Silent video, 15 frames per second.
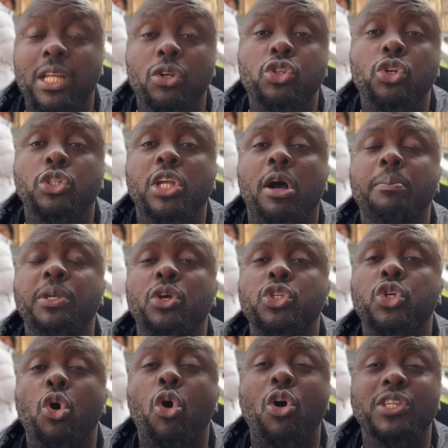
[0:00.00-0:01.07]
And also tell me your
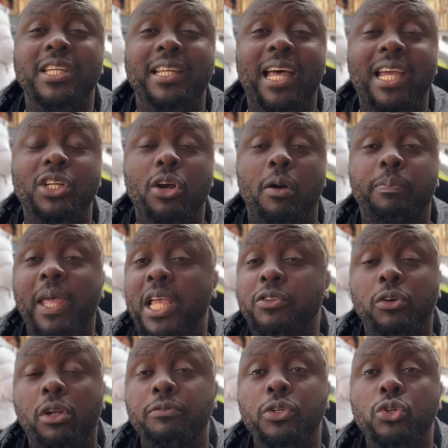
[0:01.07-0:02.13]
scores and lineup. Thanks for
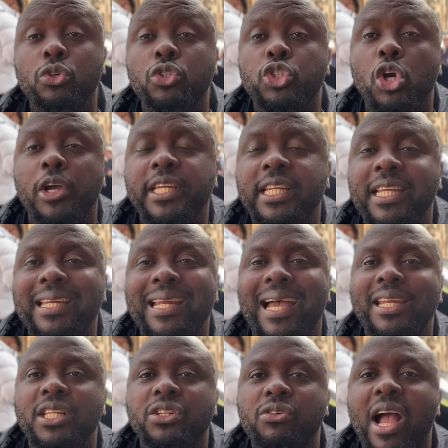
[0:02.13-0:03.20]
all of you joining in
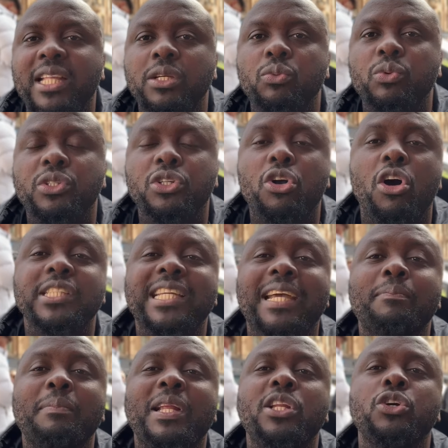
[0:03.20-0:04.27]
and interacting with the
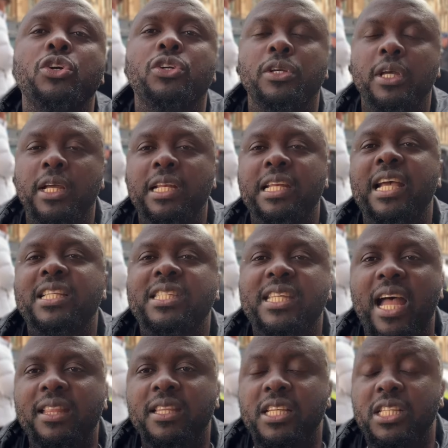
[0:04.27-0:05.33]
content. But look, let's
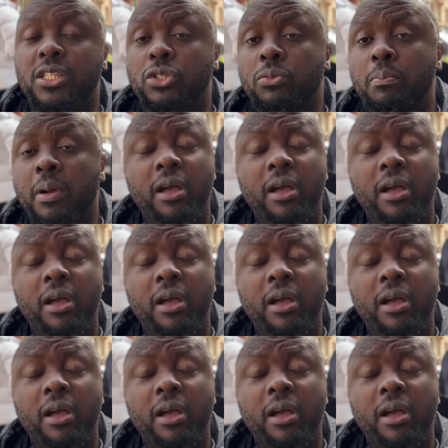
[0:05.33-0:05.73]
start this.